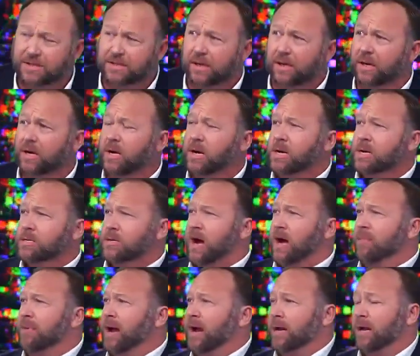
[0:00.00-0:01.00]
answer.
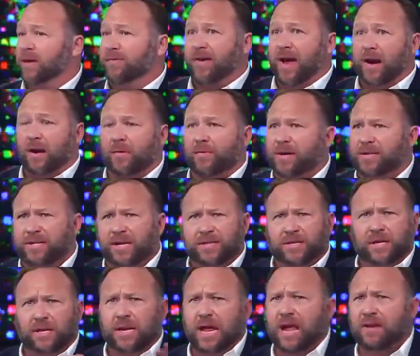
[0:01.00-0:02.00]
Talk about a cliffhanger. This
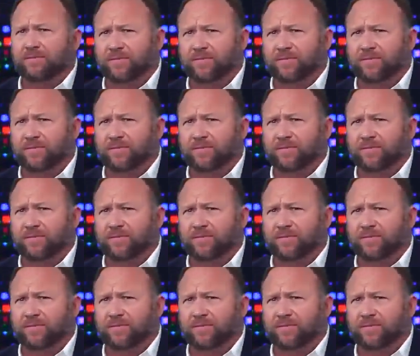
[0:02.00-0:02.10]
isn't